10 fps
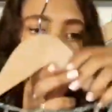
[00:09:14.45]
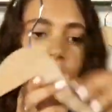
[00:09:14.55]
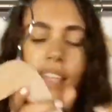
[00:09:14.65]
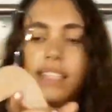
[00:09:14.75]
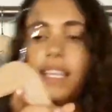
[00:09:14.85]

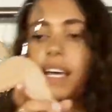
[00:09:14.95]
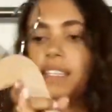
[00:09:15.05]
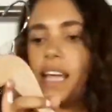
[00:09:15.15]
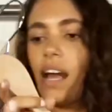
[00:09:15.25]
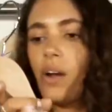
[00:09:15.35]
And this
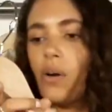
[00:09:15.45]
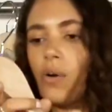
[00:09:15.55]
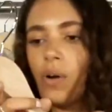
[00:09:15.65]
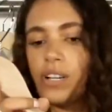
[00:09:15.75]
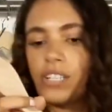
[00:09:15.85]
has that
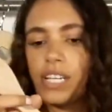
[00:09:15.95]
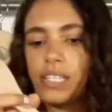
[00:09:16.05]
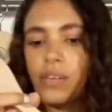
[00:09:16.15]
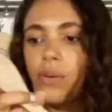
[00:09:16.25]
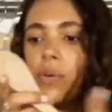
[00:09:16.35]

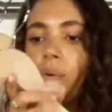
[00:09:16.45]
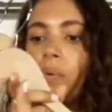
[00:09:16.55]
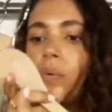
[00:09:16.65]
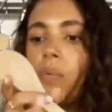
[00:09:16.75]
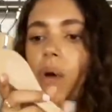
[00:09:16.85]
gorgeous
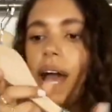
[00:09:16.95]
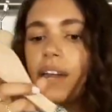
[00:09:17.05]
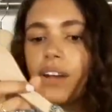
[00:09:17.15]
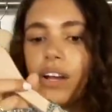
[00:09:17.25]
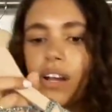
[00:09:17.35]

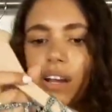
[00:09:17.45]
wider